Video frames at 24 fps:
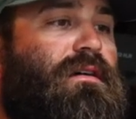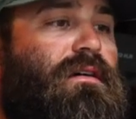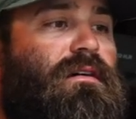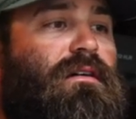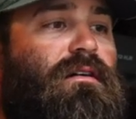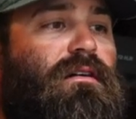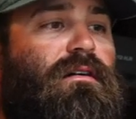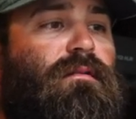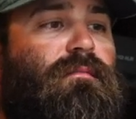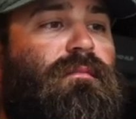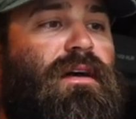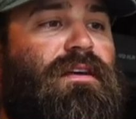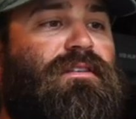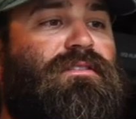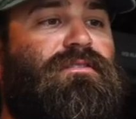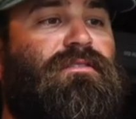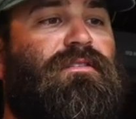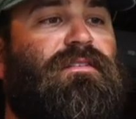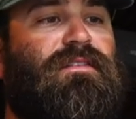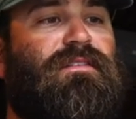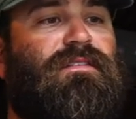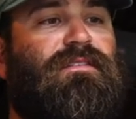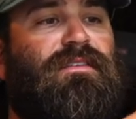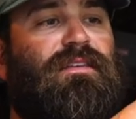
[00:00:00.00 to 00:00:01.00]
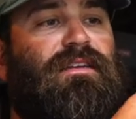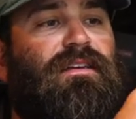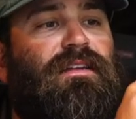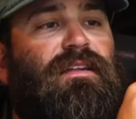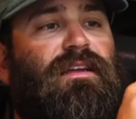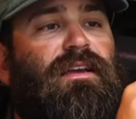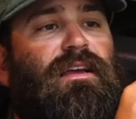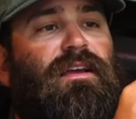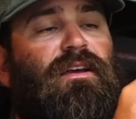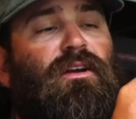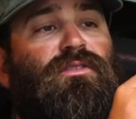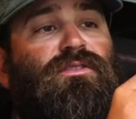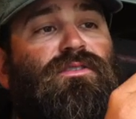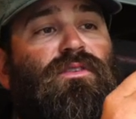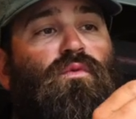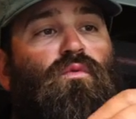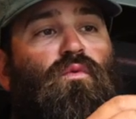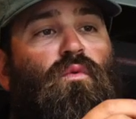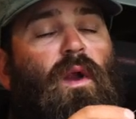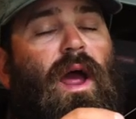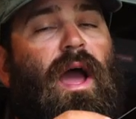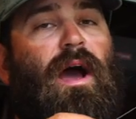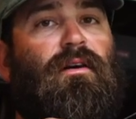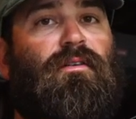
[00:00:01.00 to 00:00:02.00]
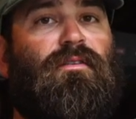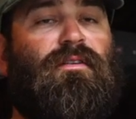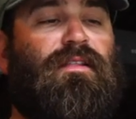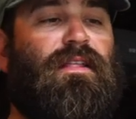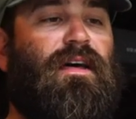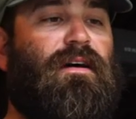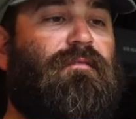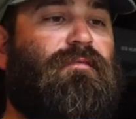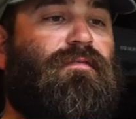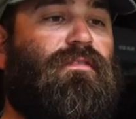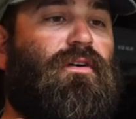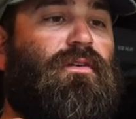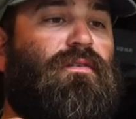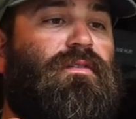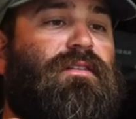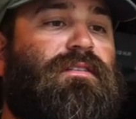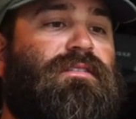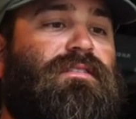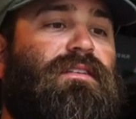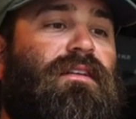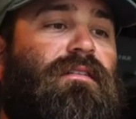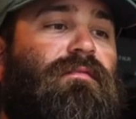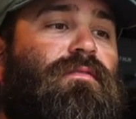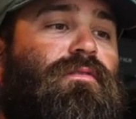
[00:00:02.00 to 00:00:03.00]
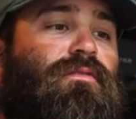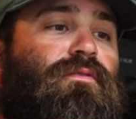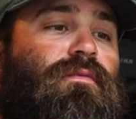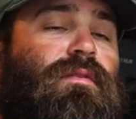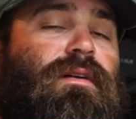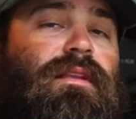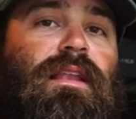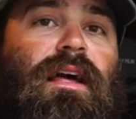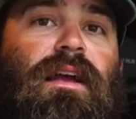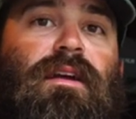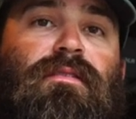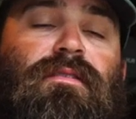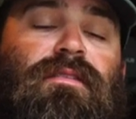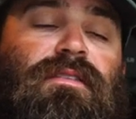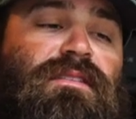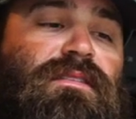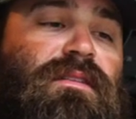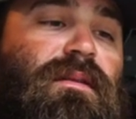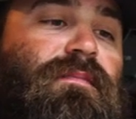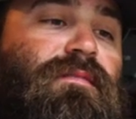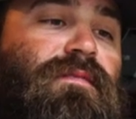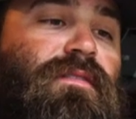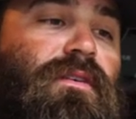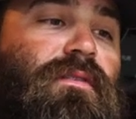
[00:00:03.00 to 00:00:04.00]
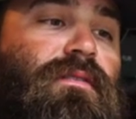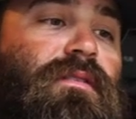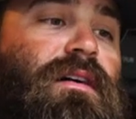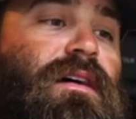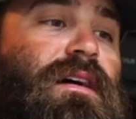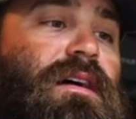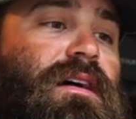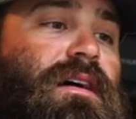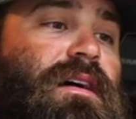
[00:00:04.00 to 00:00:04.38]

As you can see, it goes around that float instead of through it, like on a slip float.